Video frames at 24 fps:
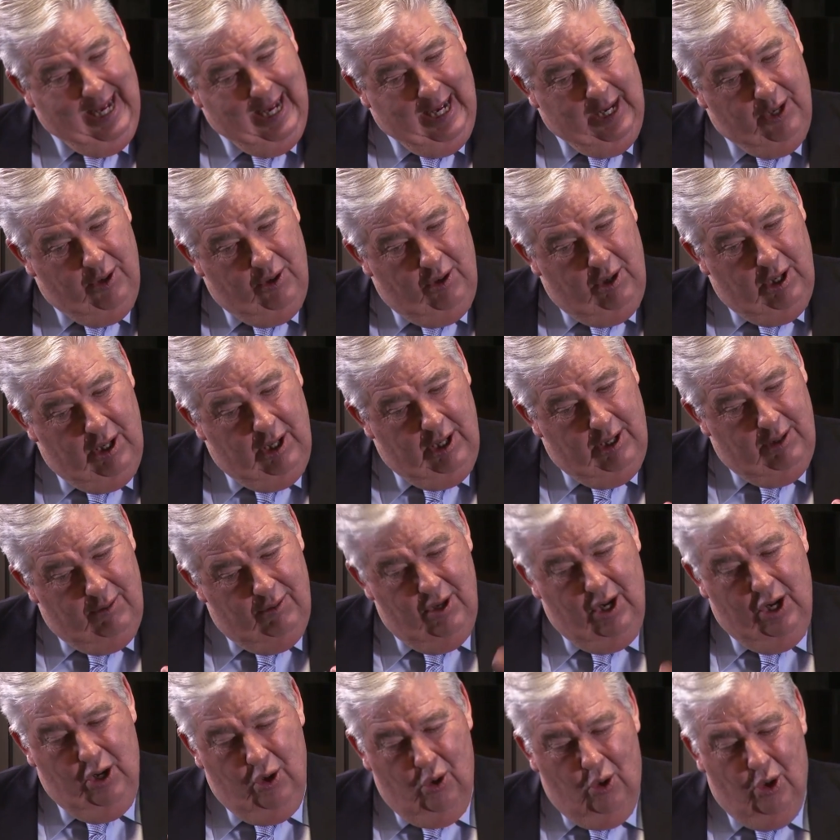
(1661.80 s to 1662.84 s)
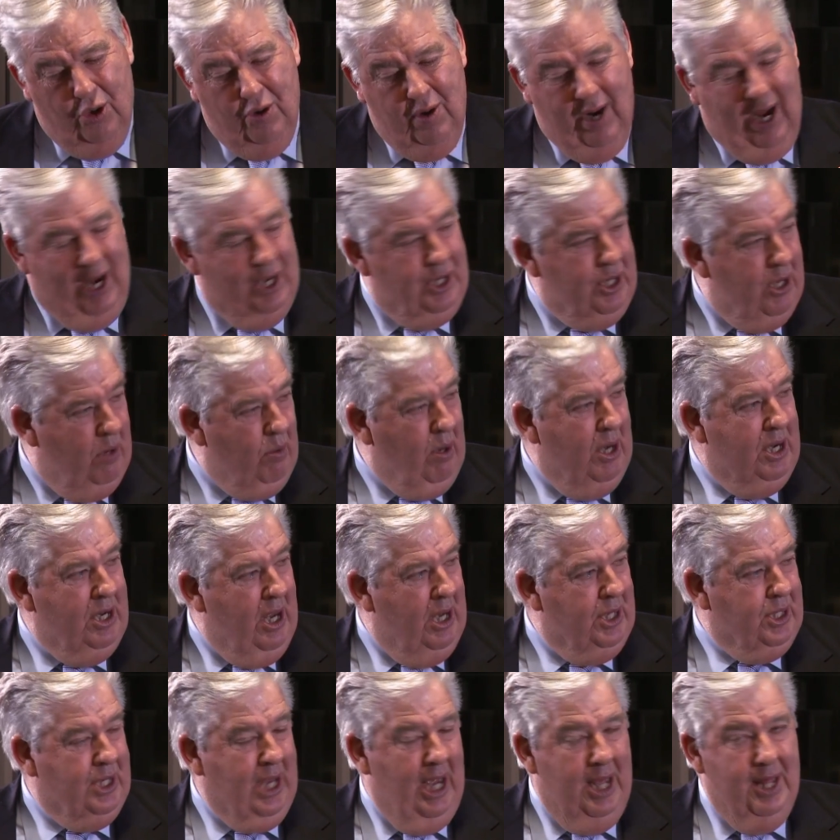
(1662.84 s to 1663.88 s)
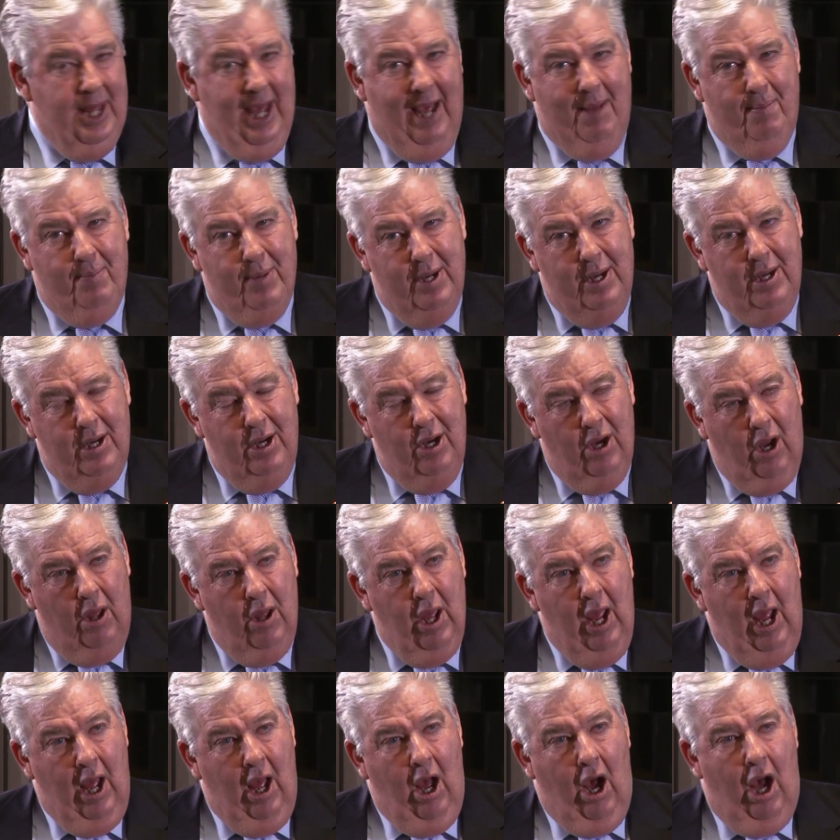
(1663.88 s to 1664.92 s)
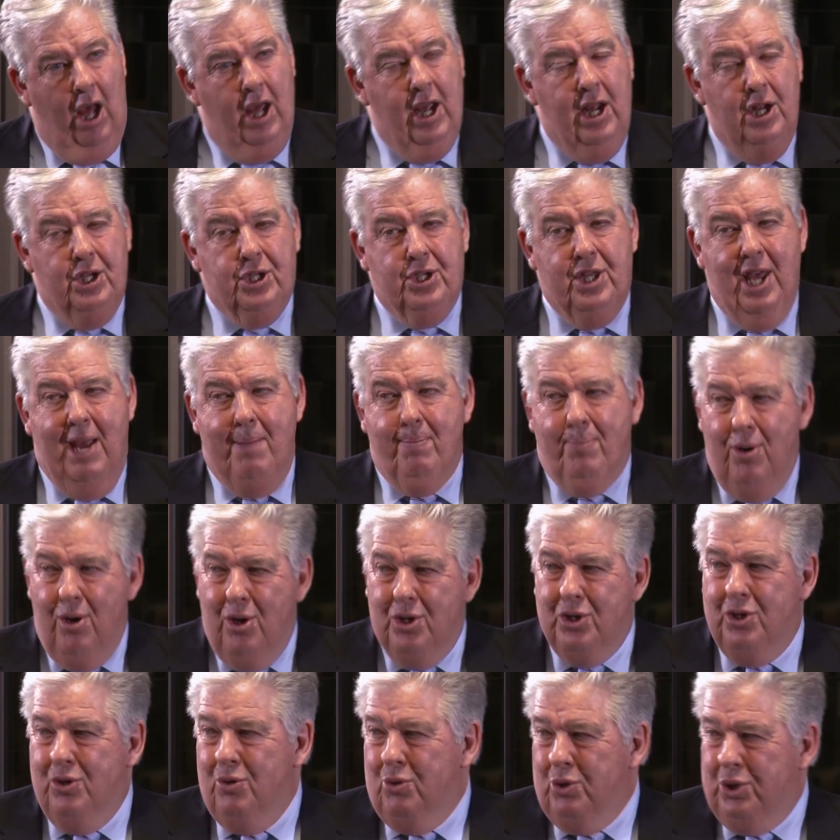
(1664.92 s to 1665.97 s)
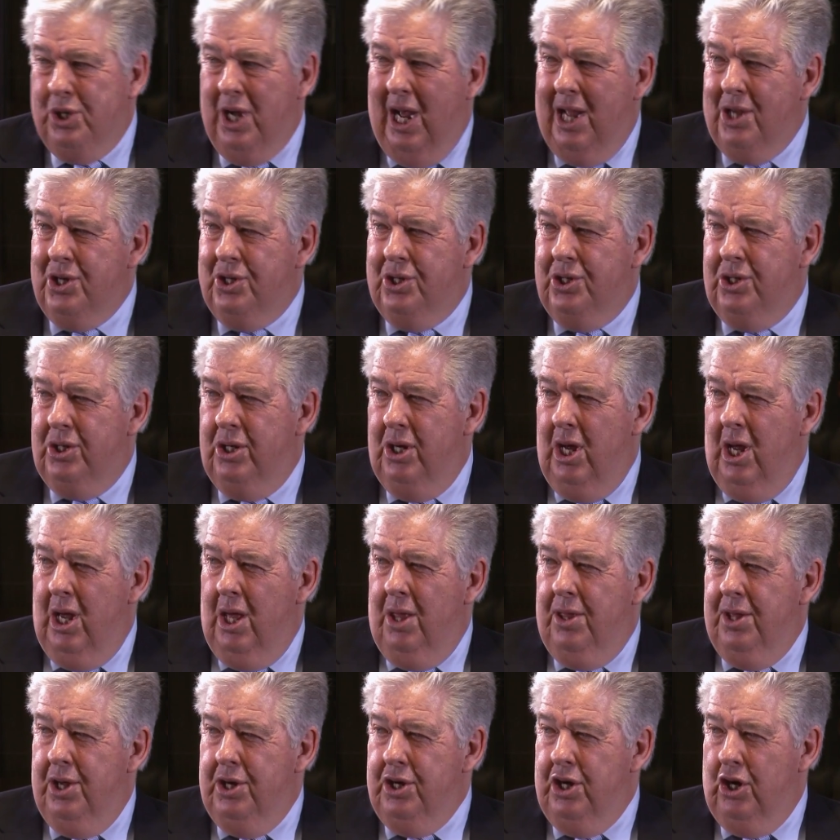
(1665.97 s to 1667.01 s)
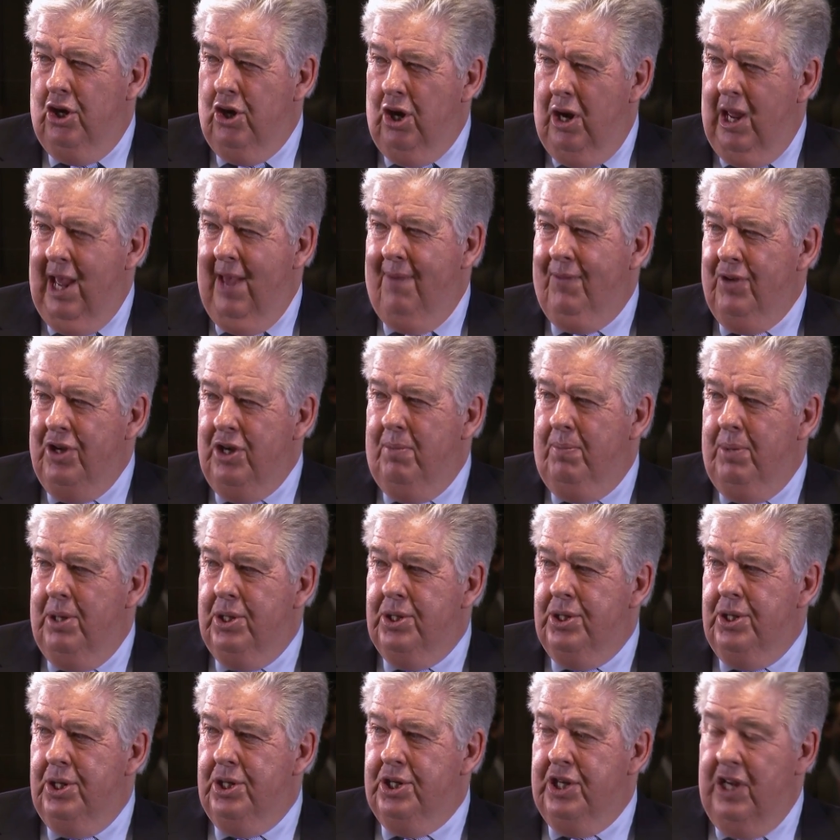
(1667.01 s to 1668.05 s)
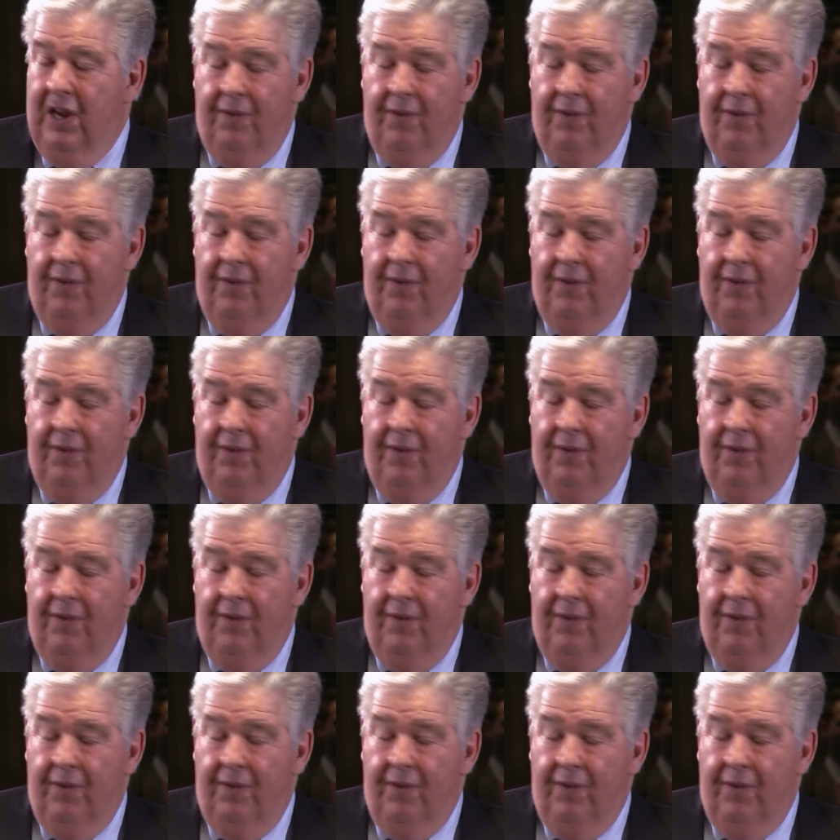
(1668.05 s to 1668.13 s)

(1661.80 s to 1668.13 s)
not an ordinary agent, when they say that, but, it's that personal touch that you've got to have in your business.